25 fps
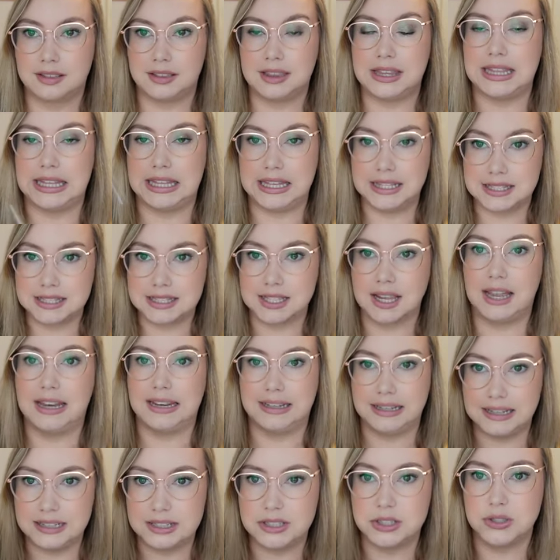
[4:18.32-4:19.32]
this I
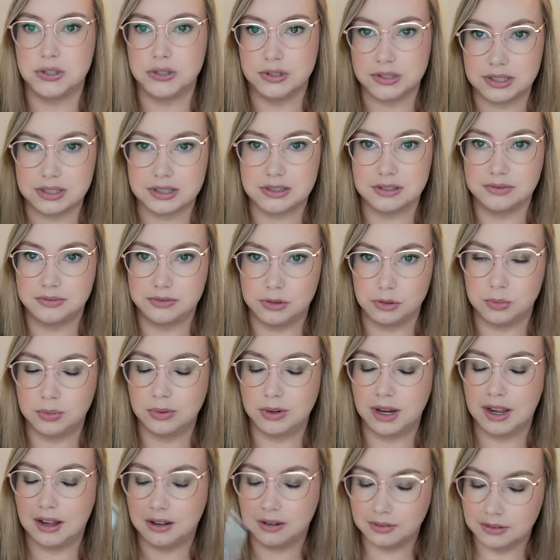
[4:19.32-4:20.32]
need to use as a full
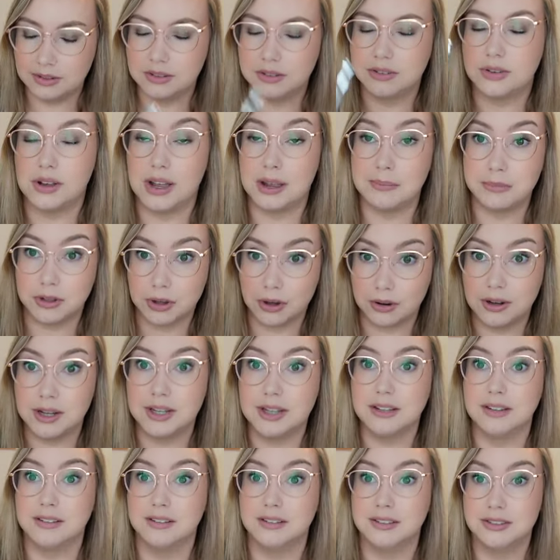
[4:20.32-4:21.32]
brow. So I'm
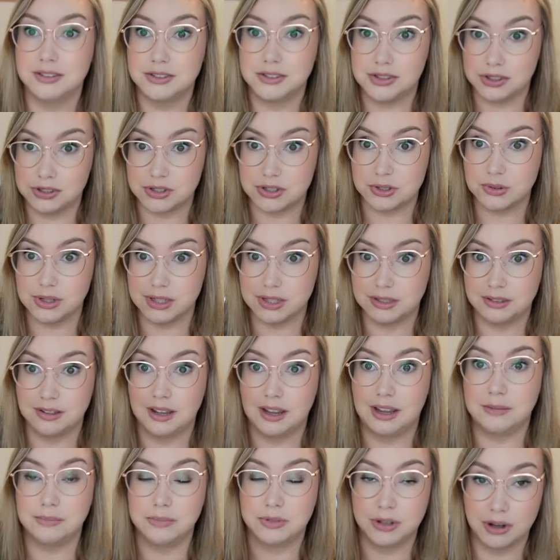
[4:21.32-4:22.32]
going to do it.
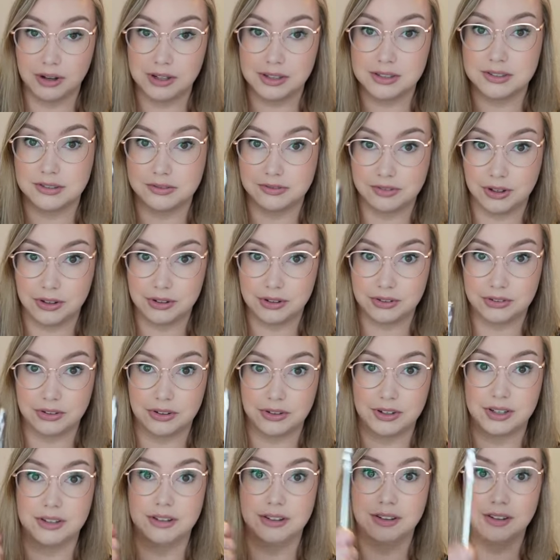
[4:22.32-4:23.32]
I'm going to focus
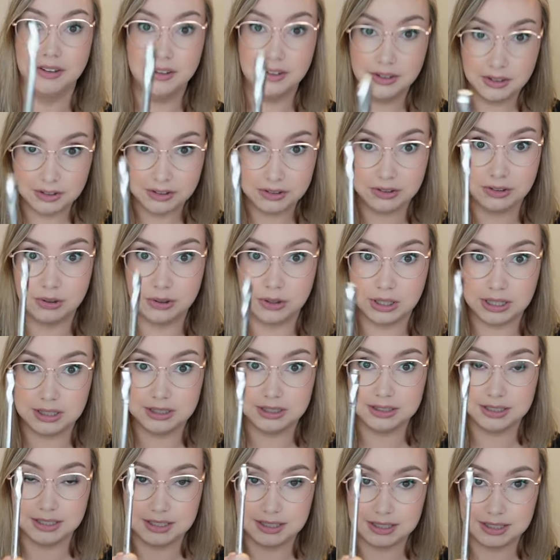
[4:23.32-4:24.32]
on it. You are
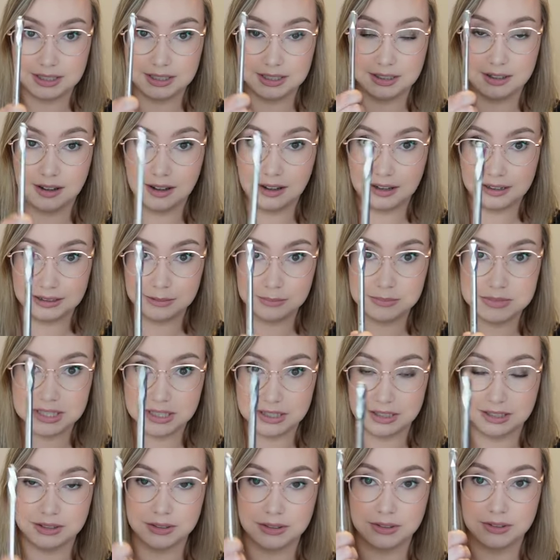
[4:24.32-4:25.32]
here. I am
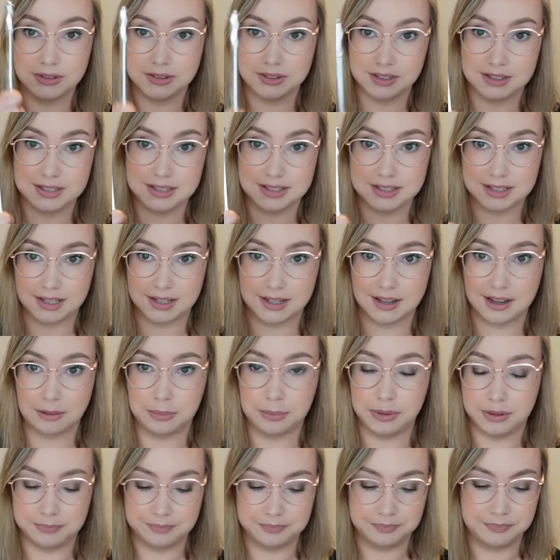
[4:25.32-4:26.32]
telling you this is going to
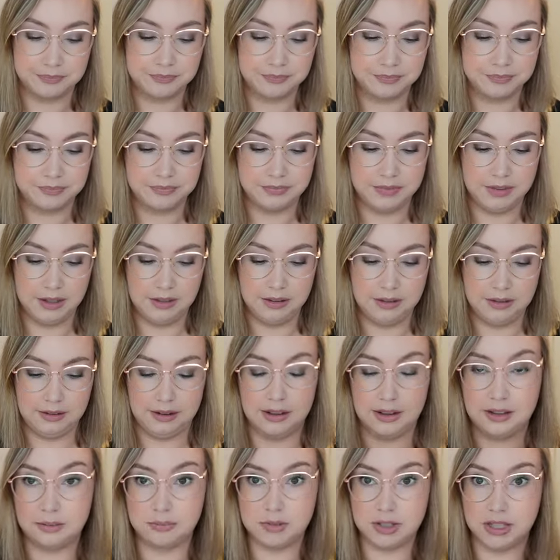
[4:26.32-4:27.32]
happen.
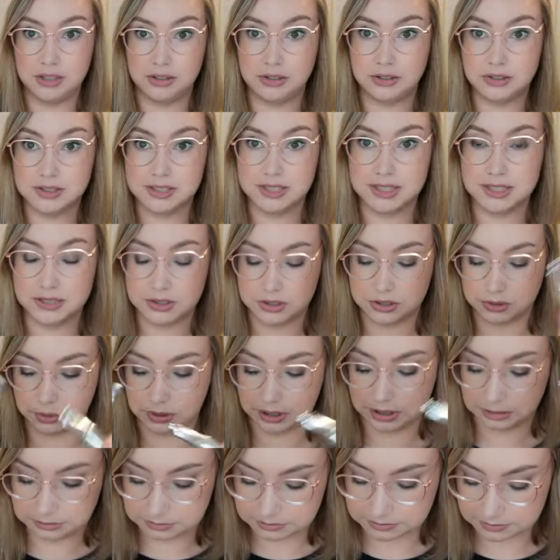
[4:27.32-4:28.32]
I'm going to use these two
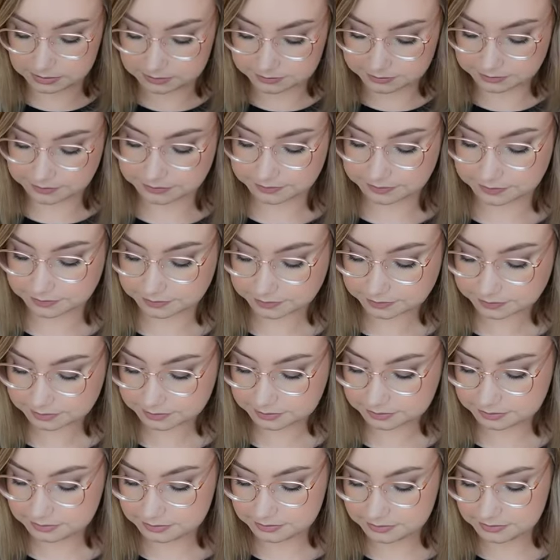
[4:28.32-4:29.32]
up.
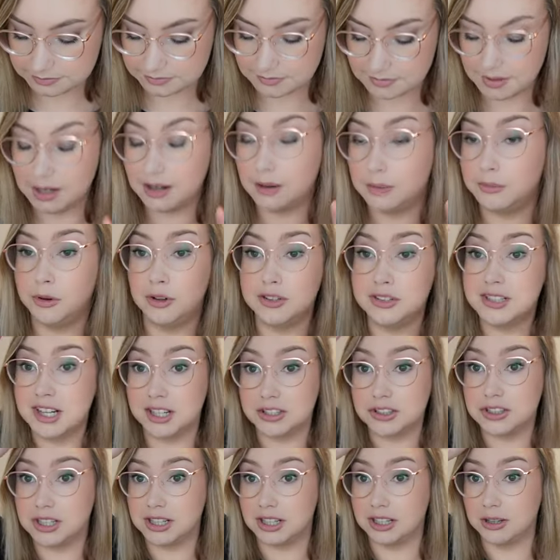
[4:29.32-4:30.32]
And I'm not
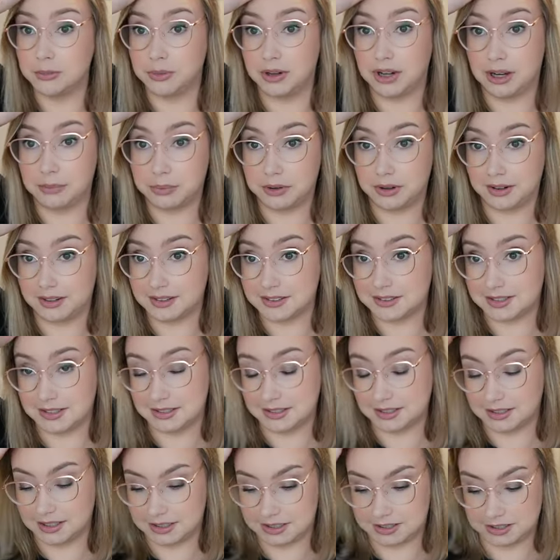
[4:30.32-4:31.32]
touching other brow products
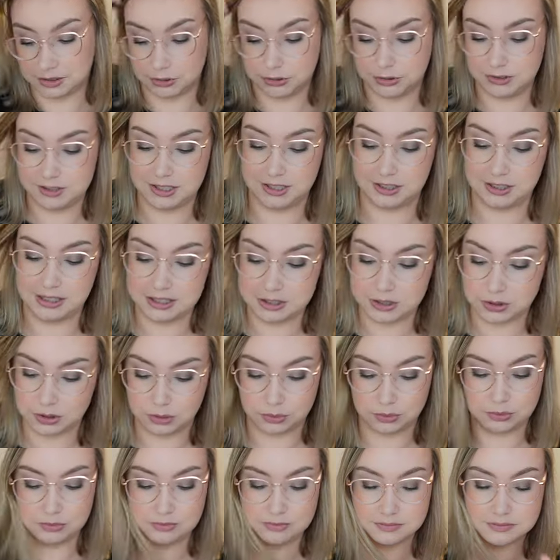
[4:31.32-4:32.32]
until I, till I
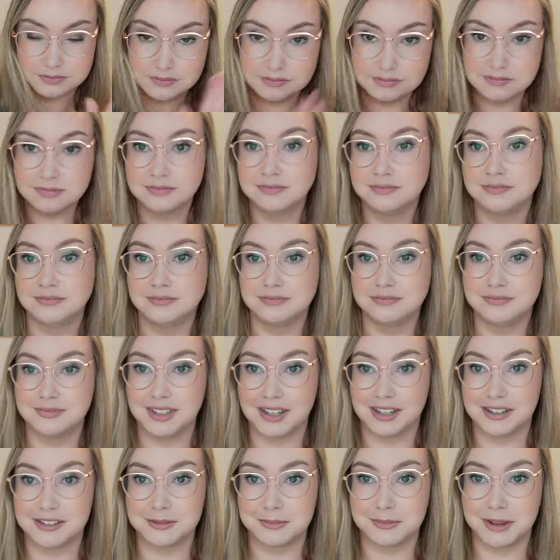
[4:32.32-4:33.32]
do.
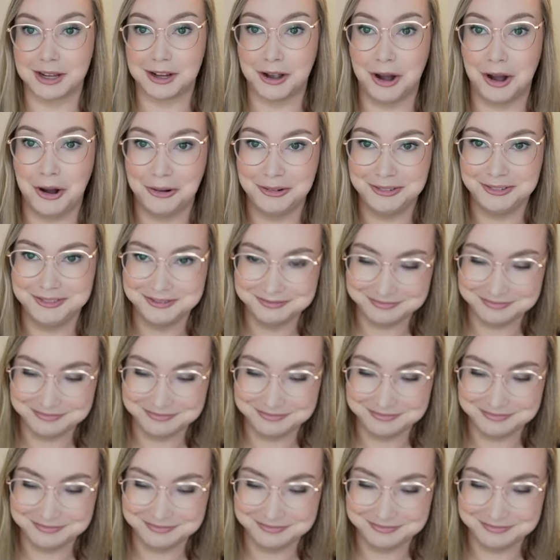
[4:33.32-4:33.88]
That is my goal.